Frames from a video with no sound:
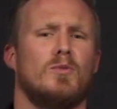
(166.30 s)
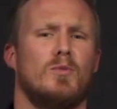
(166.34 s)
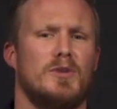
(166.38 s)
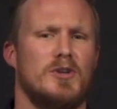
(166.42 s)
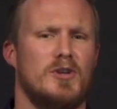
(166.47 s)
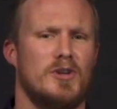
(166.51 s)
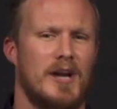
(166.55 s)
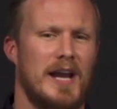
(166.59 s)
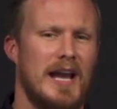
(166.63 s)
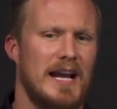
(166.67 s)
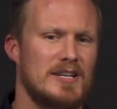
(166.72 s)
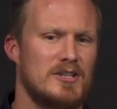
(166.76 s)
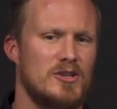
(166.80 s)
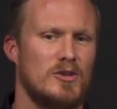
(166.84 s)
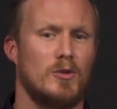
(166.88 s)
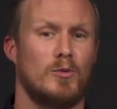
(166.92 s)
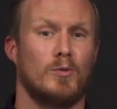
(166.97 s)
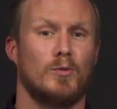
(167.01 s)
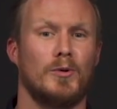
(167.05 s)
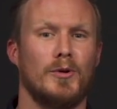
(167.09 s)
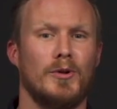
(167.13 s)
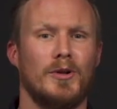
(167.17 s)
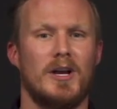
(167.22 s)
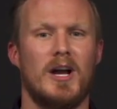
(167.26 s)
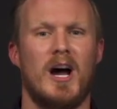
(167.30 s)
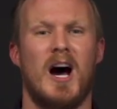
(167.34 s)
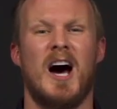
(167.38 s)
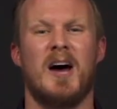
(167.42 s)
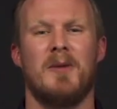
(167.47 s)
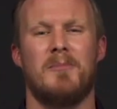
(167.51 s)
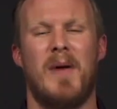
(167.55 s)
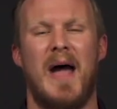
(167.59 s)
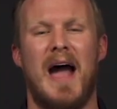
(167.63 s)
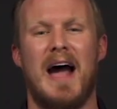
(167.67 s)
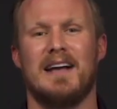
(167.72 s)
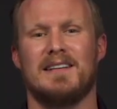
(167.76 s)
when you're catching a really hot
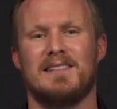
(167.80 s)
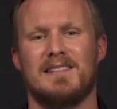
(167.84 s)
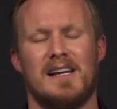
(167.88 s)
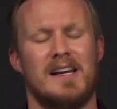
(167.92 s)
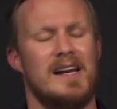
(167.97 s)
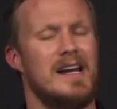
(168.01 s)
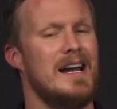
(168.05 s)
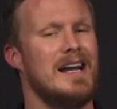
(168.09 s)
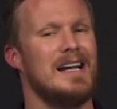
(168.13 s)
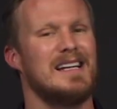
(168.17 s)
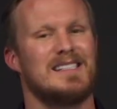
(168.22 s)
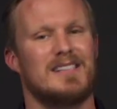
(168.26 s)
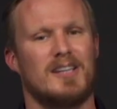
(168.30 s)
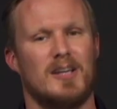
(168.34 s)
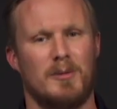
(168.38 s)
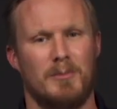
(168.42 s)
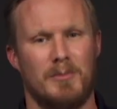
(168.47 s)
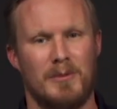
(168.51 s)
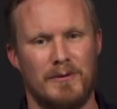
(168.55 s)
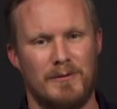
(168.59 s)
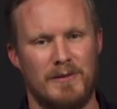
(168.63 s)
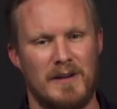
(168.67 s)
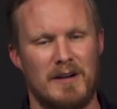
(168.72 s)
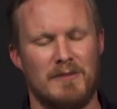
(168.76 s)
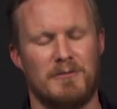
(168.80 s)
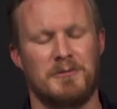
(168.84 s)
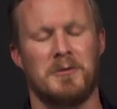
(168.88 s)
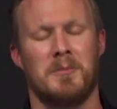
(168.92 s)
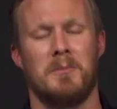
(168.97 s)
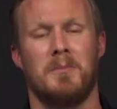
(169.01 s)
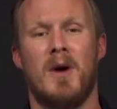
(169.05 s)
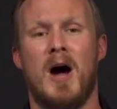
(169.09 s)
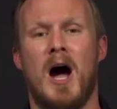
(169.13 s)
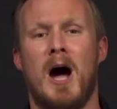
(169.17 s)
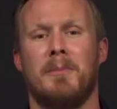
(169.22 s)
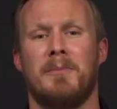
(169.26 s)
pass, it's going to prevent it from
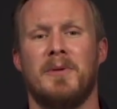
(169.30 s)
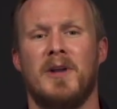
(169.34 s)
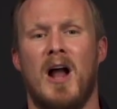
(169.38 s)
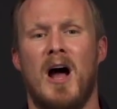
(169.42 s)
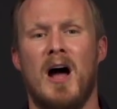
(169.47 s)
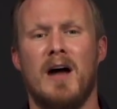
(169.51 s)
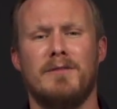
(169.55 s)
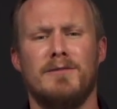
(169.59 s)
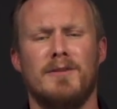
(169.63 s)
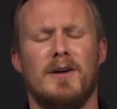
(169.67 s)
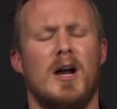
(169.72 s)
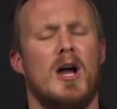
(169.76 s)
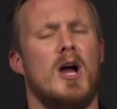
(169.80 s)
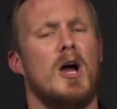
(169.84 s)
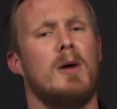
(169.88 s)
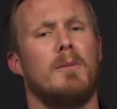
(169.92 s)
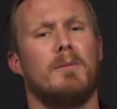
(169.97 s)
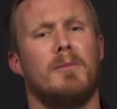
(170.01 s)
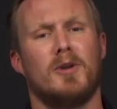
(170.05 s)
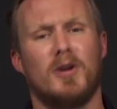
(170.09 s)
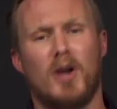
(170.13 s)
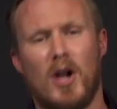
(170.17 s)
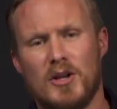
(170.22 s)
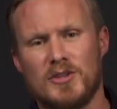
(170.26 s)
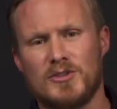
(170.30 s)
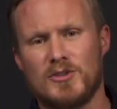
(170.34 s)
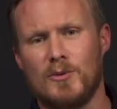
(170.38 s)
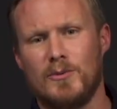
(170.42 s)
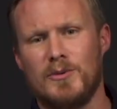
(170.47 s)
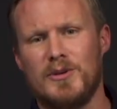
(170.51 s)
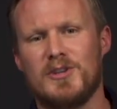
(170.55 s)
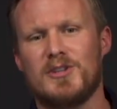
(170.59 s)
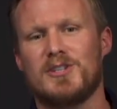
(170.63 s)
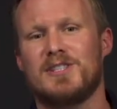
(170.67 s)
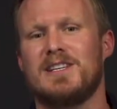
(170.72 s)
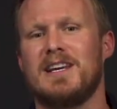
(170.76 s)
popping off. But also
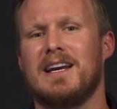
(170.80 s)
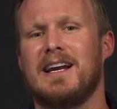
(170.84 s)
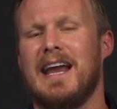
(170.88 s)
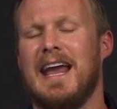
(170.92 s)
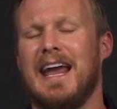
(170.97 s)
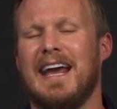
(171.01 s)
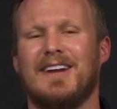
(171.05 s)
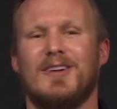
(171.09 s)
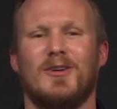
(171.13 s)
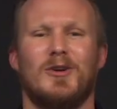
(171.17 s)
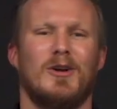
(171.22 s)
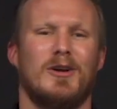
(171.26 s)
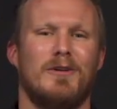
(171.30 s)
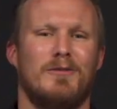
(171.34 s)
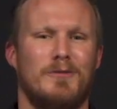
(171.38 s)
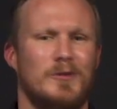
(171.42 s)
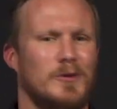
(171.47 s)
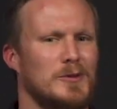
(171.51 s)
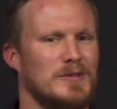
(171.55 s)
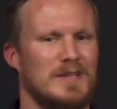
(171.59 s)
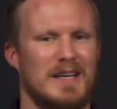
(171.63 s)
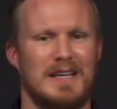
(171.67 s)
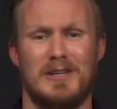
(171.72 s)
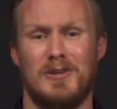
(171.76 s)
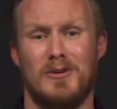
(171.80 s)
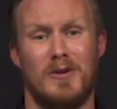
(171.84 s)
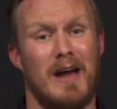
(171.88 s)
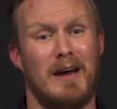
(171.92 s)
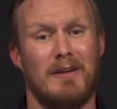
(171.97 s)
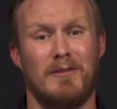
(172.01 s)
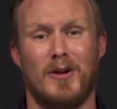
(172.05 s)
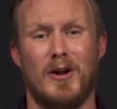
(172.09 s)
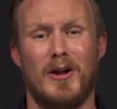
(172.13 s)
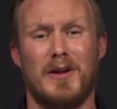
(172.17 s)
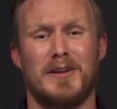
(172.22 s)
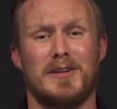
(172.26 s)
when you're stick handling, it feels like you have
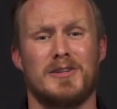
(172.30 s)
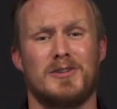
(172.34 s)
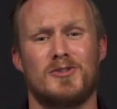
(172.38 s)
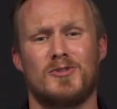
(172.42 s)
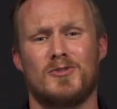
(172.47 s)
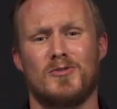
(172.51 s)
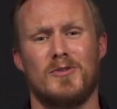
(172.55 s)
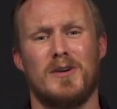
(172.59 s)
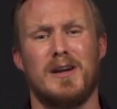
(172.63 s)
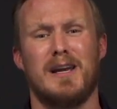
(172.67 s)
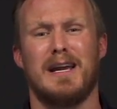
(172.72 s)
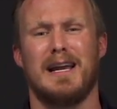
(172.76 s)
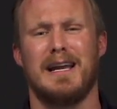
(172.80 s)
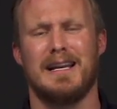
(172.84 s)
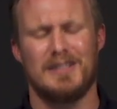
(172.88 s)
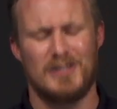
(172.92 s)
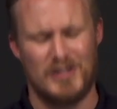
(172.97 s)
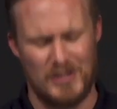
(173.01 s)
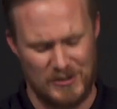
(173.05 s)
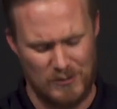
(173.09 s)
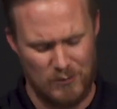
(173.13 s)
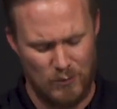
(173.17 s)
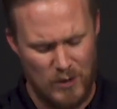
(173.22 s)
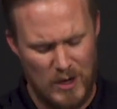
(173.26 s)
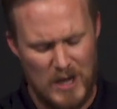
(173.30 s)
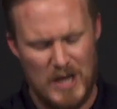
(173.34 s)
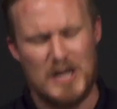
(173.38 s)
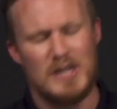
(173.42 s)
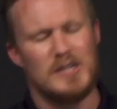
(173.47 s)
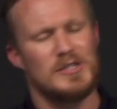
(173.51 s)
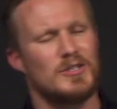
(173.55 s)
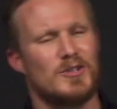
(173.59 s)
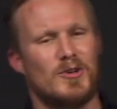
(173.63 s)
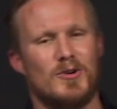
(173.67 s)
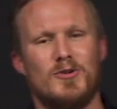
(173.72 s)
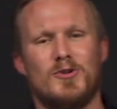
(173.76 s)
it on a string, just
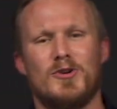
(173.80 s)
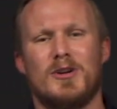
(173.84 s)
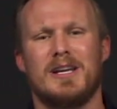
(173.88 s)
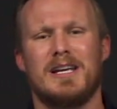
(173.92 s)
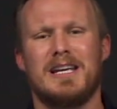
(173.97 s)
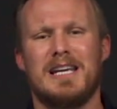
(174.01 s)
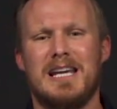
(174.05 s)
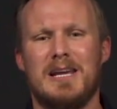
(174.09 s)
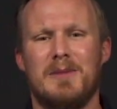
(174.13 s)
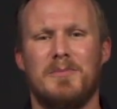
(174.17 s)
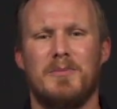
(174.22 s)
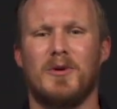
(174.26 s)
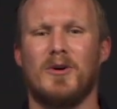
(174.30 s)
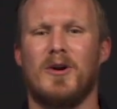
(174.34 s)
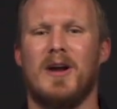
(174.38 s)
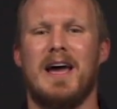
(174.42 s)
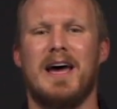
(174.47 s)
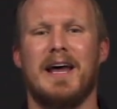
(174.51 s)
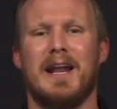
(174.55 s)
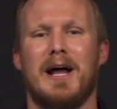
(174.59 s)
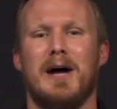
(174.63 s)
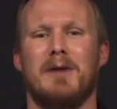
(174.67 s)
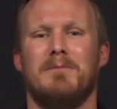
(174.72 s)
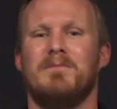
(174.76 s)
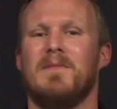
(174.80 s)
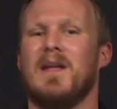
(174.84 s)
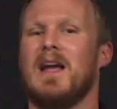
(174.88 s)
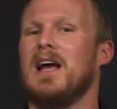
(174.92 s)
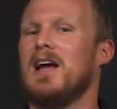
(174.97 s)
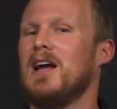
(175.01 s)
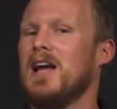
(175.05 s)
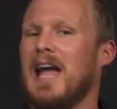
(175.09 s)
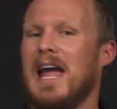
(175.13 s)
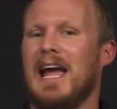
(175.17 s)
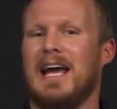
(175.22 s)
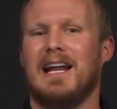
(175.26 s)
so you can keep your head up
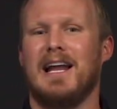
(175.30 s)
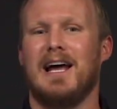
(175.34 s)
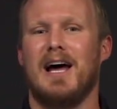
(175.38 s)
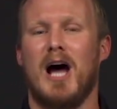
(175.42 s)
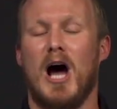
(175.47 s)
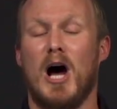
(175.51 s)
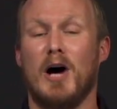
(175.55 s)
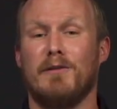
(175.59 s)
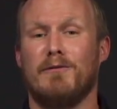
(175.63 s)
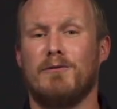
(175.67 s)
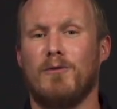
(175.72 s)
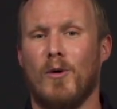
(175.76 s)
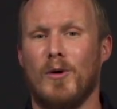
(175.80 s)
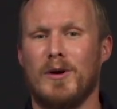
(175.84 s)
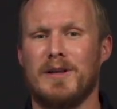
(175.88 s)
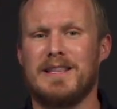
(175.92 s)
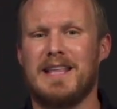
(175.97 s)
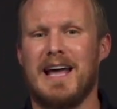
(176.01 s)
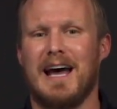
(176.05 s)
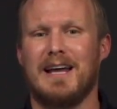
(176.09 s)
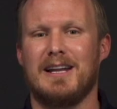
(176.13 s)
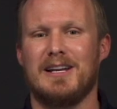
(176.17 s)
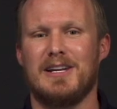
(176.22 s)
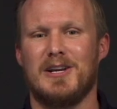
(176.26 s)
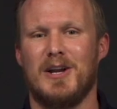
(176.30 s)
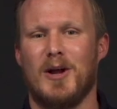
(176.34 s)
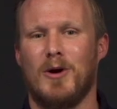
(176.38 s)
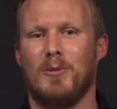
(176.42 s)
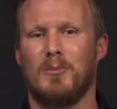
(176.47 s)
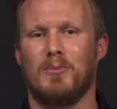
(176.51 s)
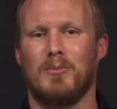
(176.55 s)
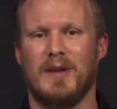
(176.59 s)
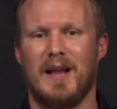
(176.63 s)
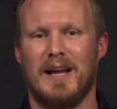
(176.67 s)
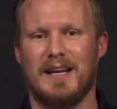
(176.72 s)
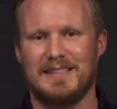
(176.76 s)
and avoid that,
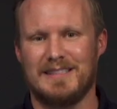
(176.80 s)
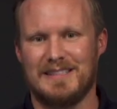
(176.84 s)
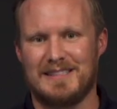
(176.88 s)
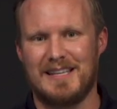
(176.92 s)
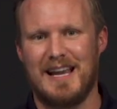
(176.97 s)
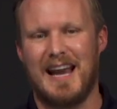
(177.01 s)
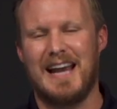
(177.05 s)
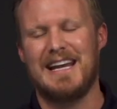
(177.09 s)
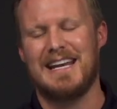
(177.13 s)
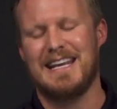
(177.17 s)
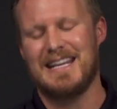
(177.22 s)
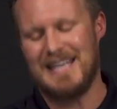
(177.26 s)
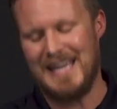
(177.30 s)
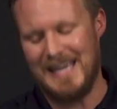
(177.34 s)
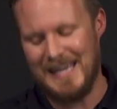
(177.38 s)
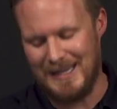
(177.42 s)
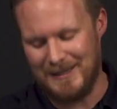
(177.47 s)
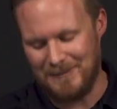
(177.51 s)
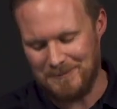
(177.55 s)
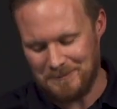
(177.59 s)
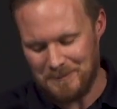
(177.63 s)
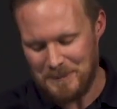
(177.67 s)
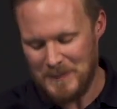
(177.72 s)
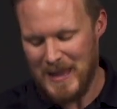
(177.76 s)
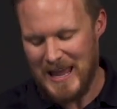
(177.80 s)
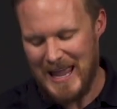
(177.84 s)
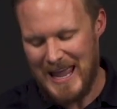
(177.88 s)
blindsided hit.